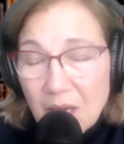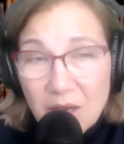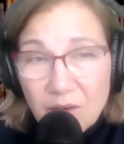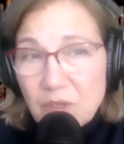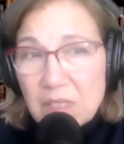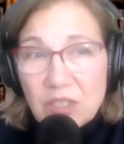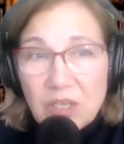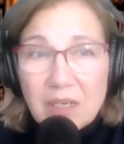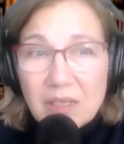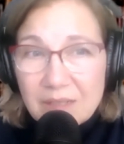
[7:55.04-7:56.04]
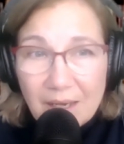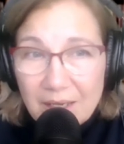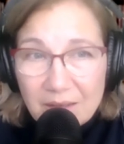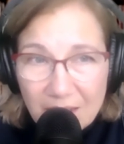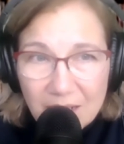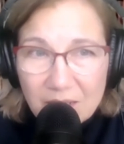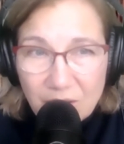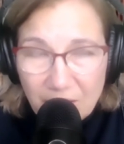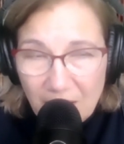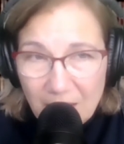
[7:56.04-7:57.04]
every genocide that
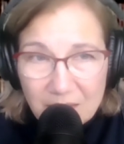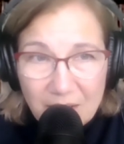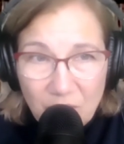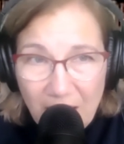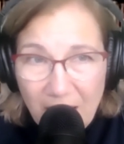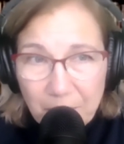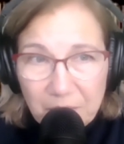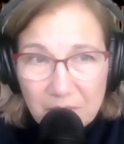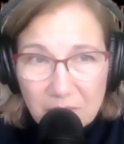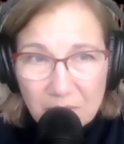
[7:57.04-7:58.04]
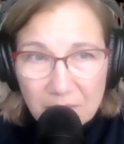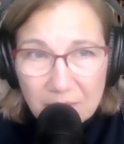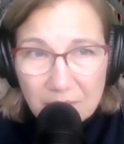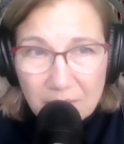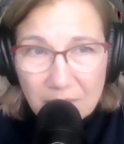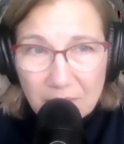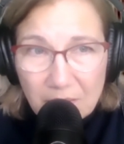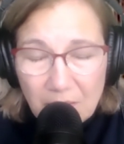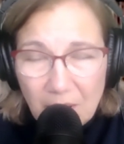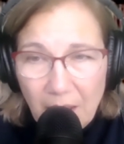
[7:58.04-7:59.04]
has ever happened
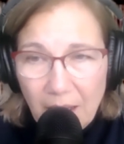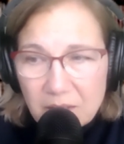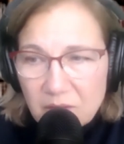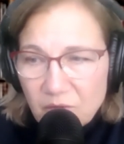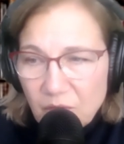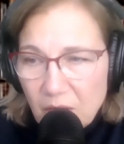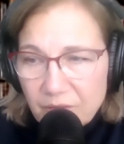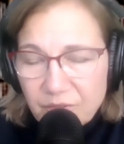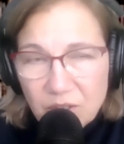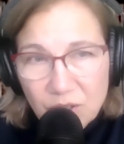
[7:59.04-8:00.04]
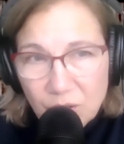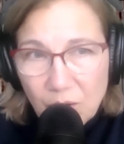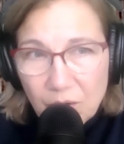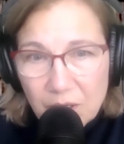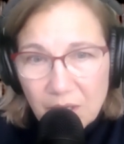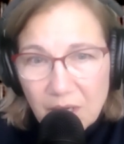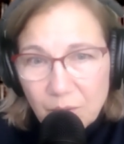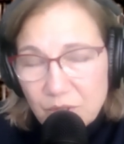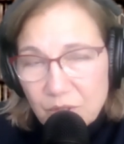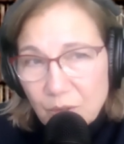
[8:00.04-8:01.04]
has involved a story that was